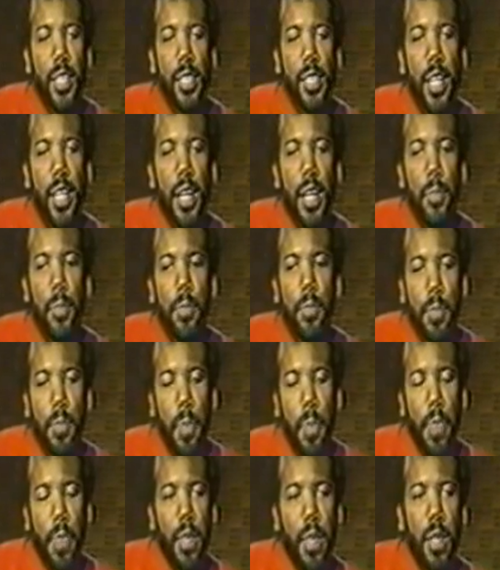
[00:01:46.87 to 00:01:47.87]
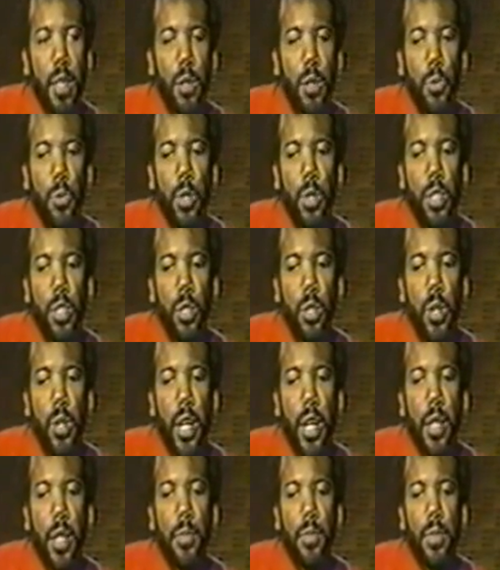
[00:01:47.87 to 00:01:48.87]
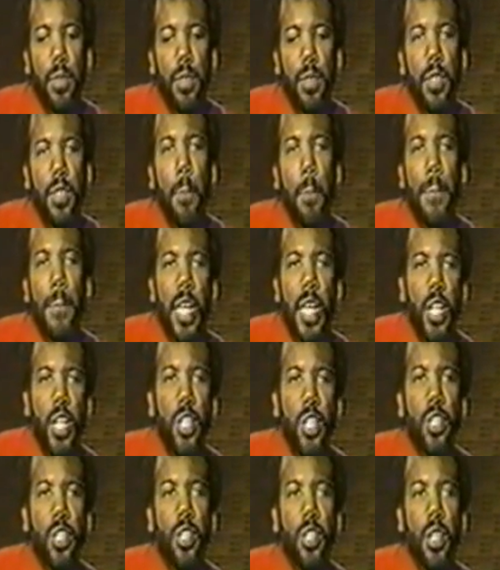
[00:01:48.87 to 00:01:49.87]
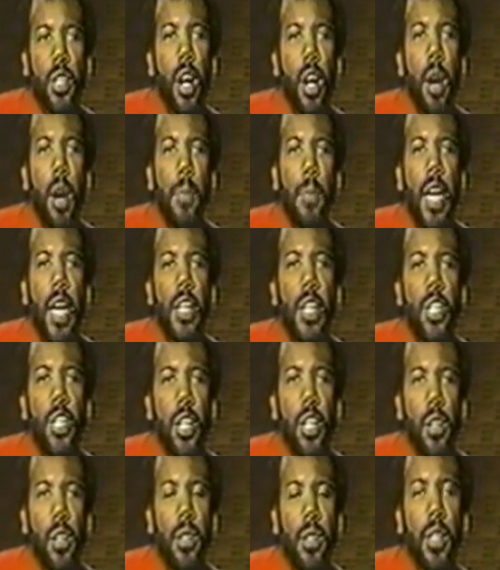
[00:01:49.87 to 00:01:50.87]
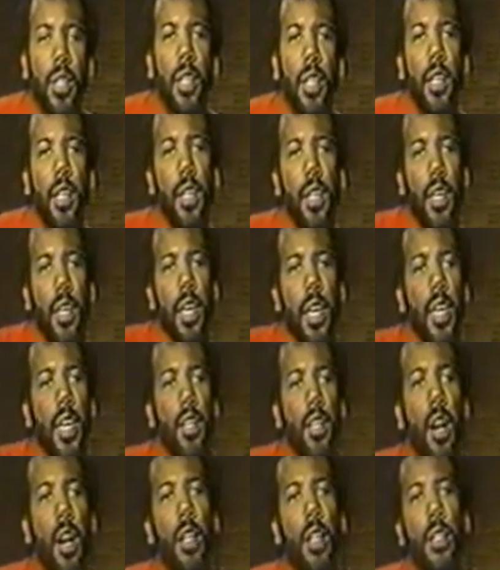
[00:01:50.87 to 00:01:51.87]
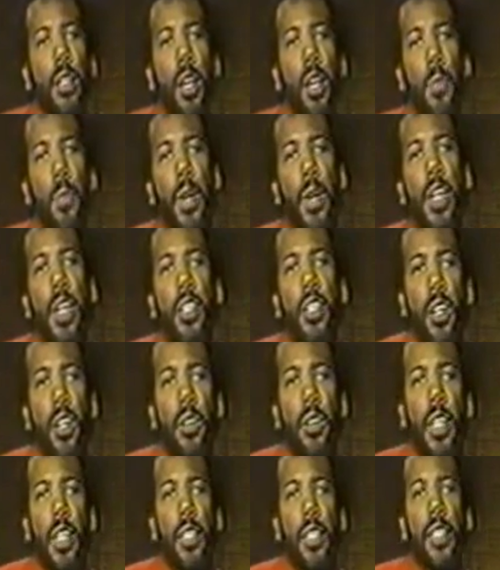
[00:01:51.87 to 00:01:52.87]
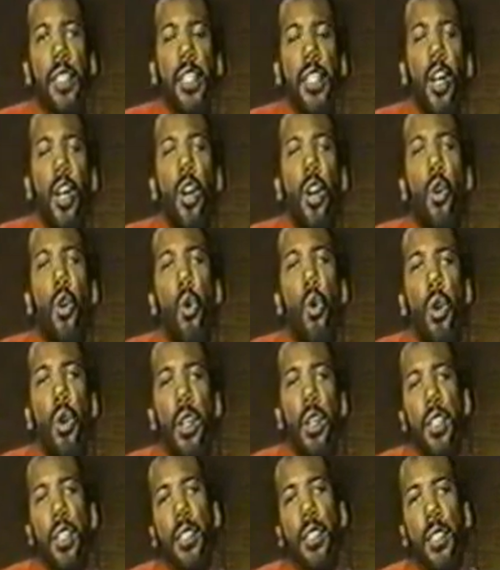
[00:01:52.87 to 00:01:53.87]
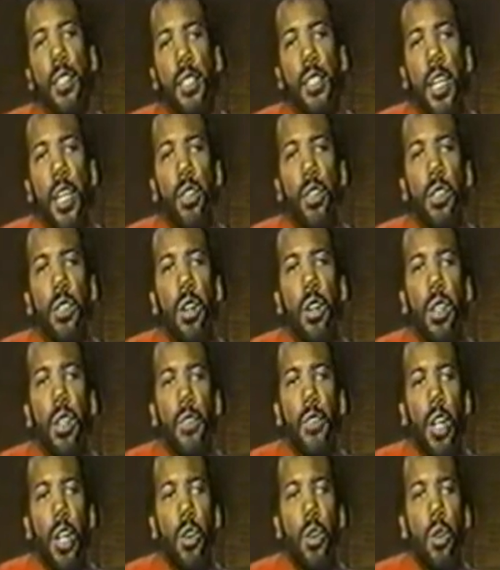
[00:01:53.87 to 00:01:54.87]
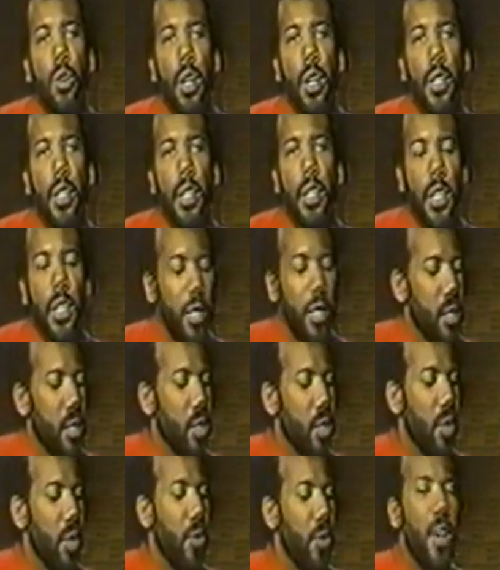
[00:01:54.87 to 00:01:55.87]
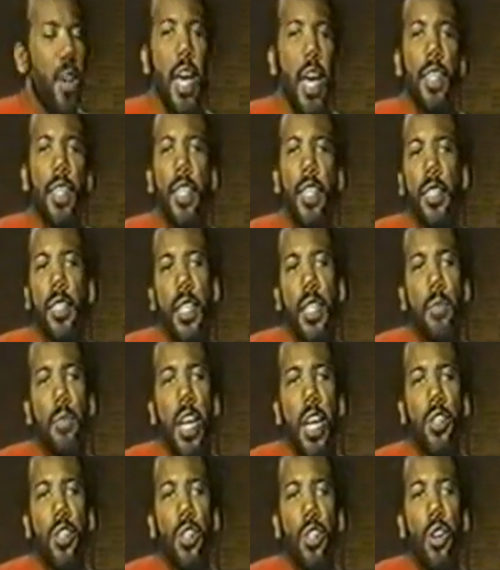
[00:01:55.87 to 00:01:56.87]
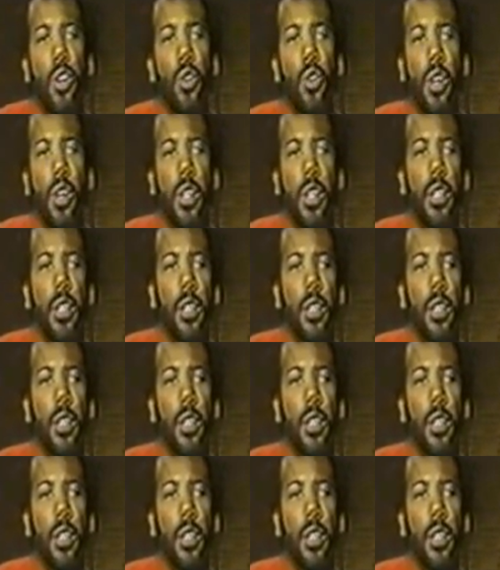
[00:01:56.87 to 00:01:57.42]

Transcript: we'll do a diminished arpeggio. And all an arpeggio is a chord. It's a single note of a chord. So if you had the C major chord,